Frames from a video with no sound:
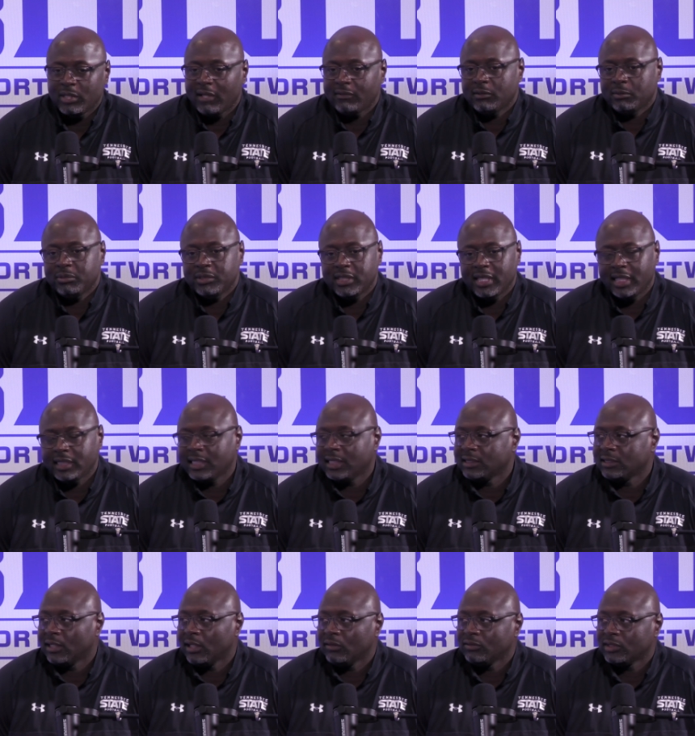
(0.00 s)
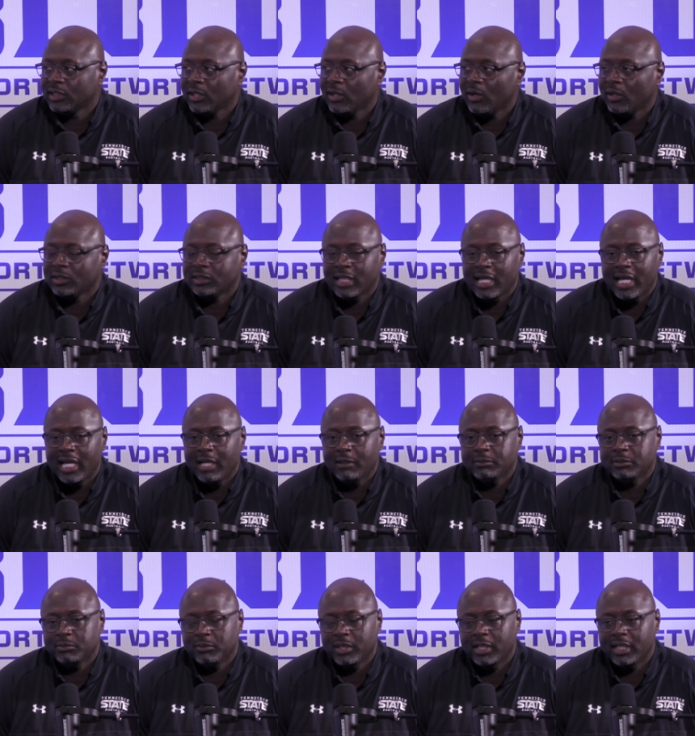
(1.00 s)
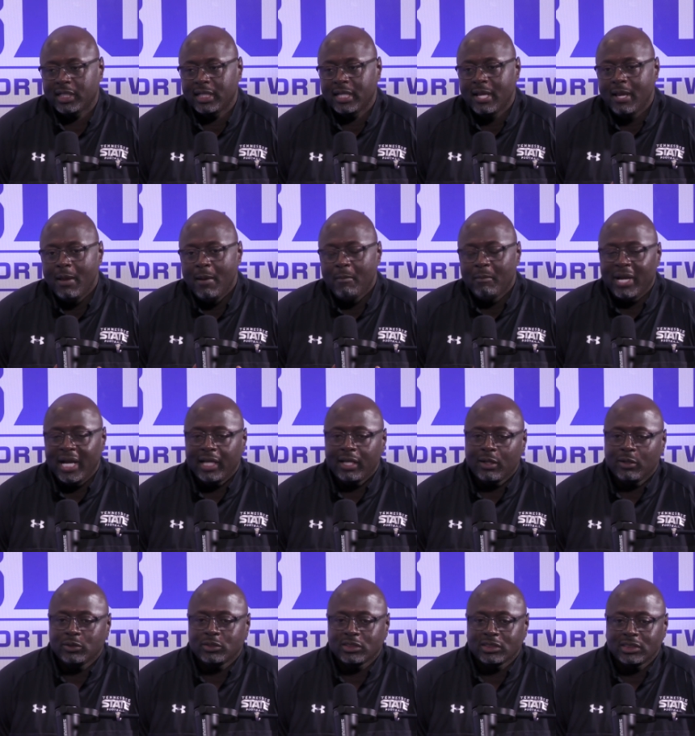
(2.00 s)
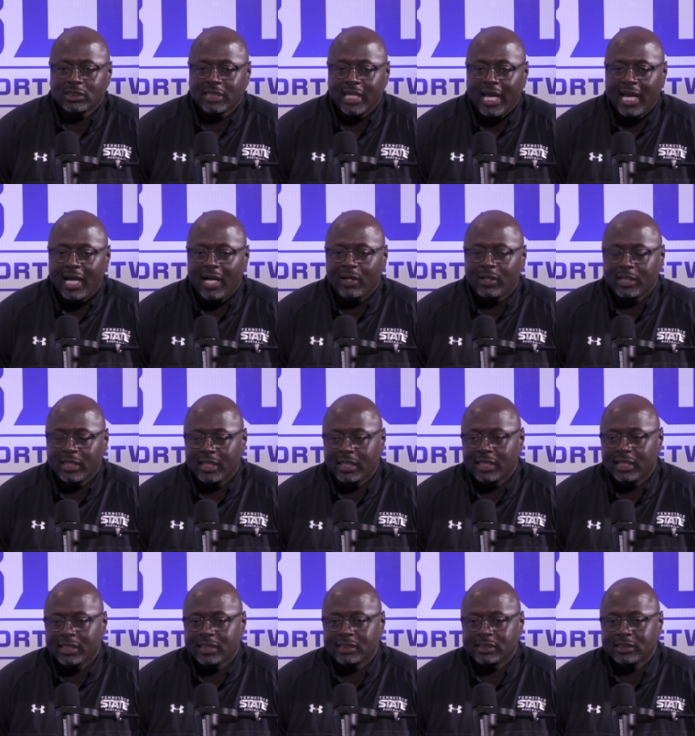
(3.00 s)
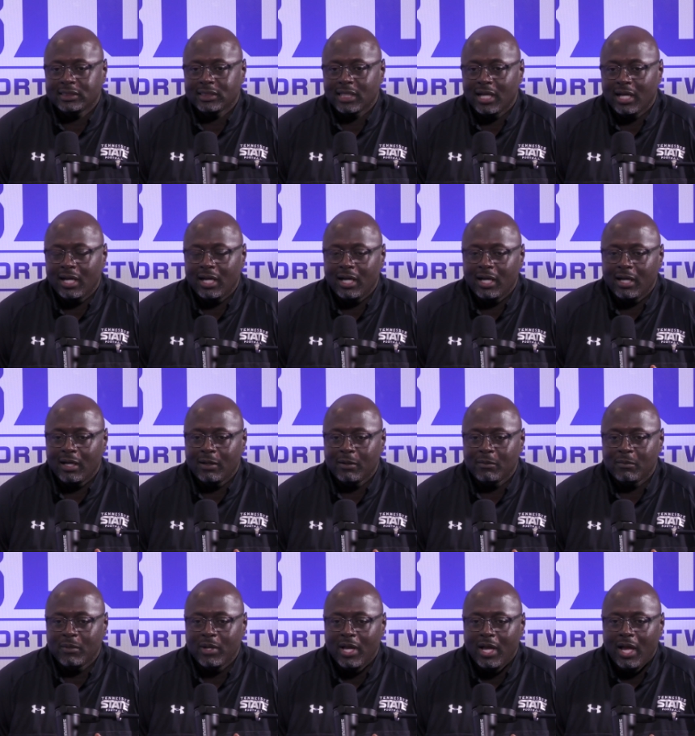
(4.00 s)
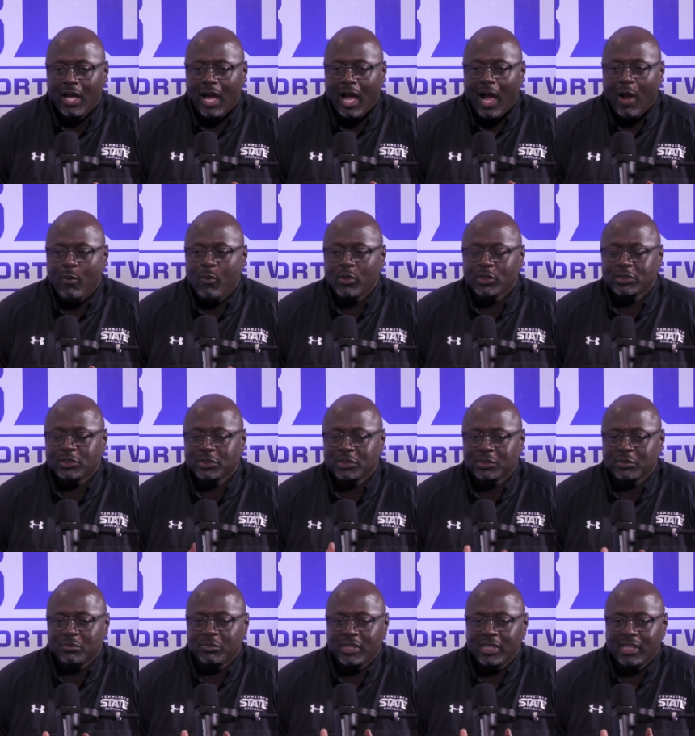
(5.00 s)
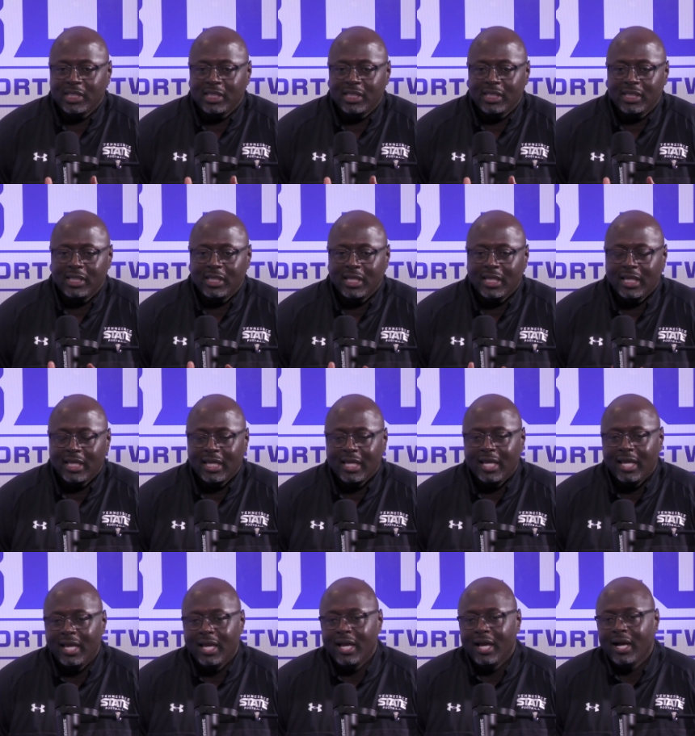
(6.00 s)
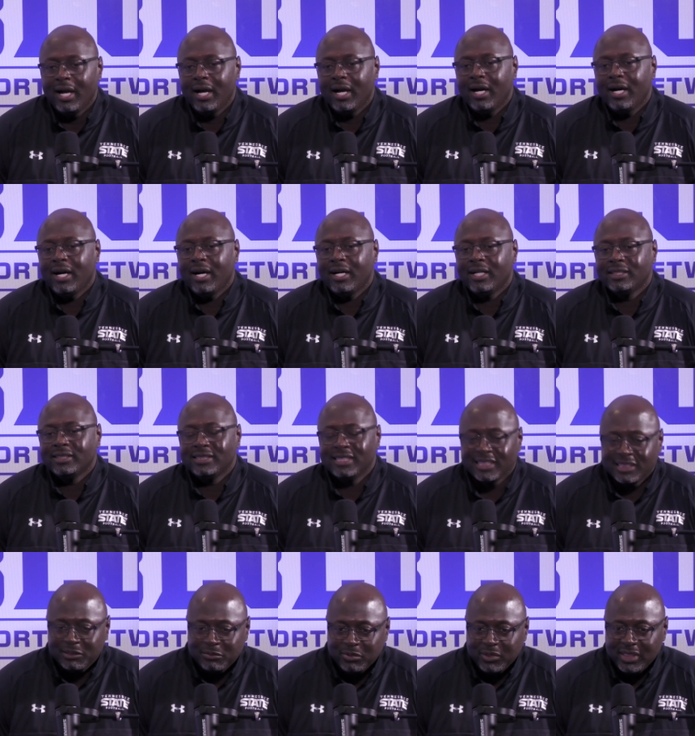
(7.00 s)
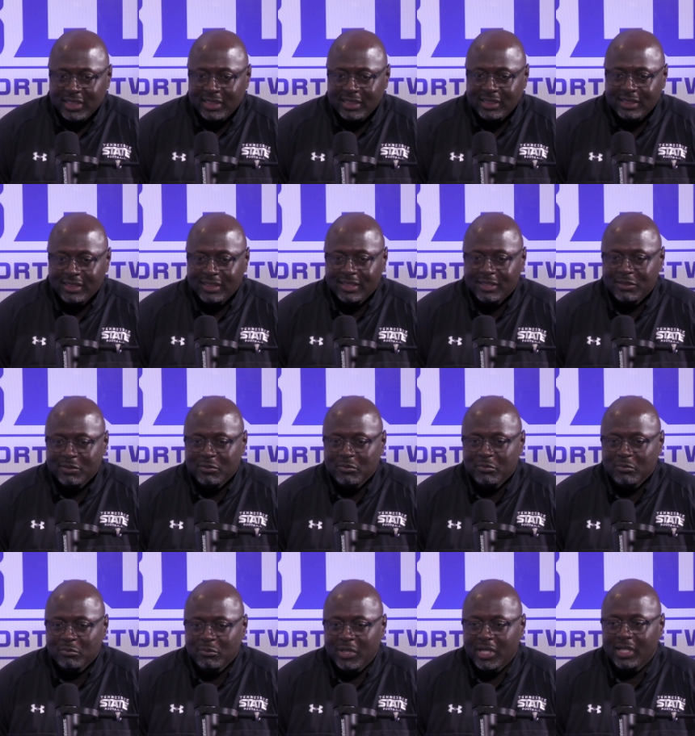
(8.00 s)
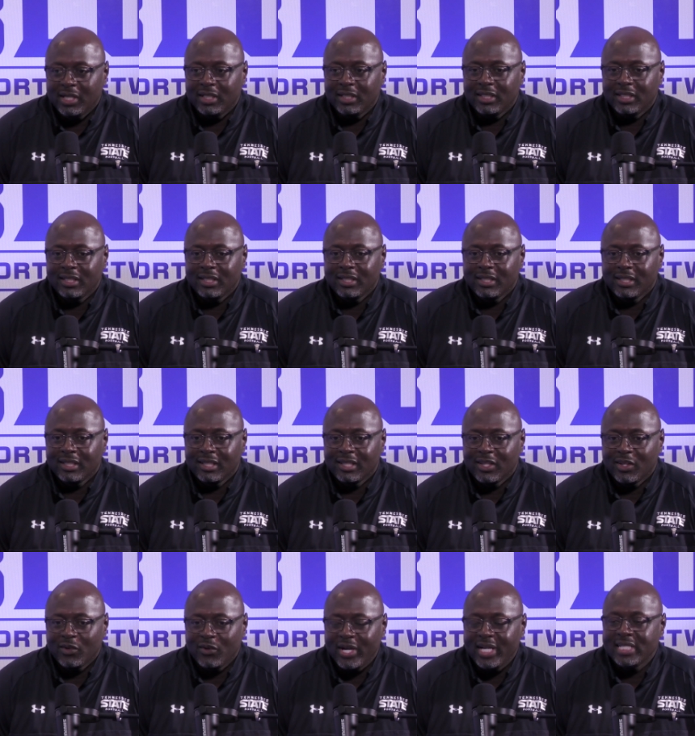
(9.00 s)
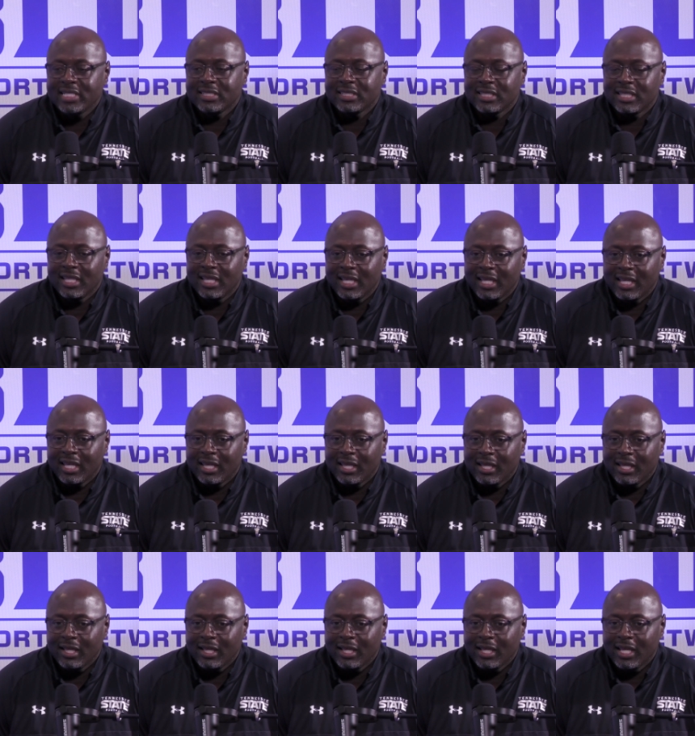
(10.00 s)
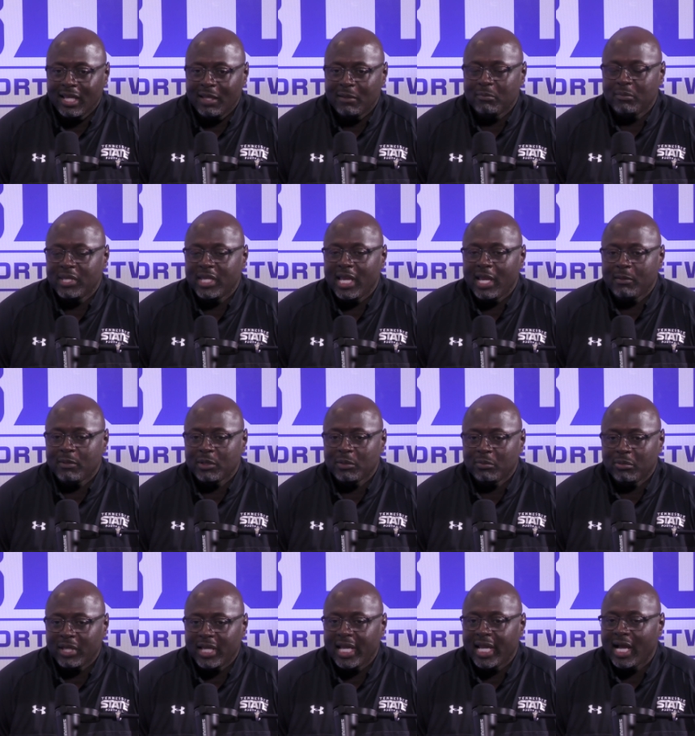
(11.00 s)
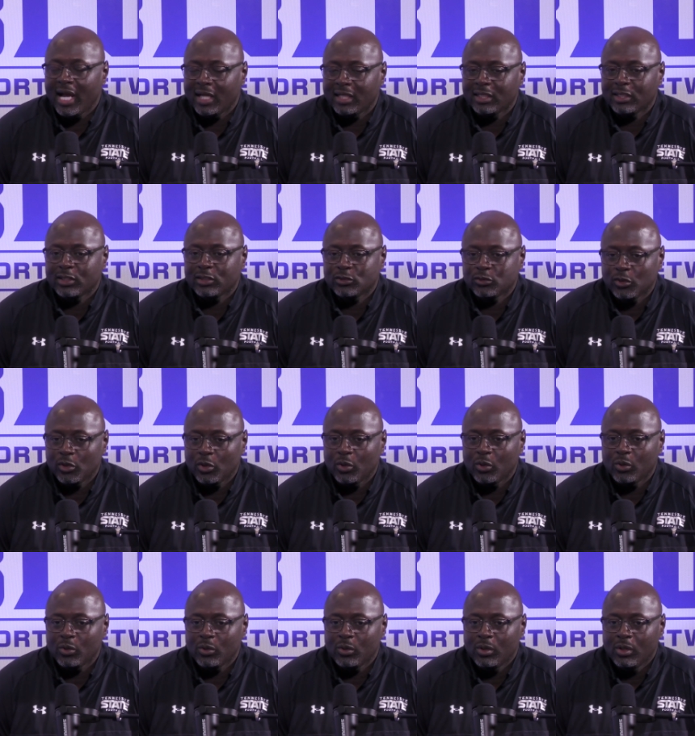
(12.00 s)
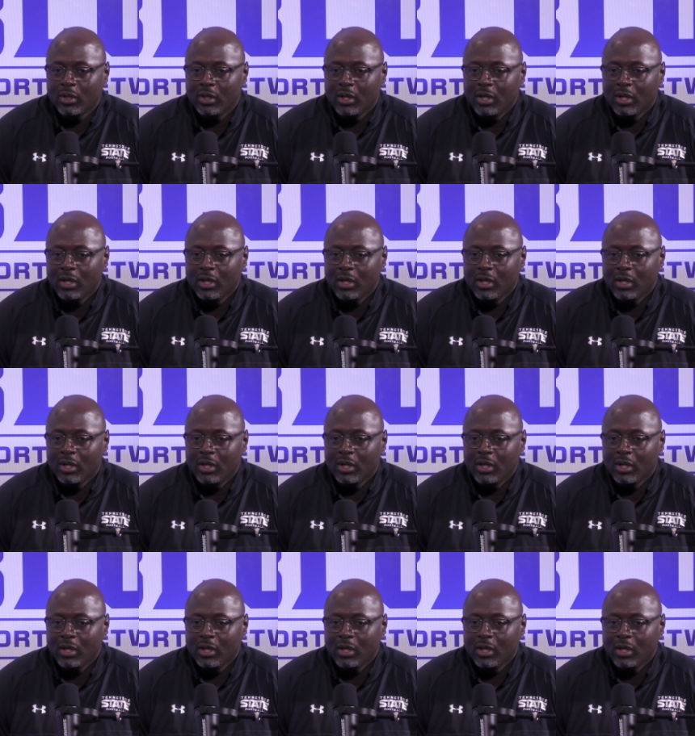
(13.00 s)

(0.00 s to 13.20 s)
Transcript: we have to protect ourselves at all times, but my coaching style is um, I want you to be uh, disciplined, but crazy and and be able to play under control,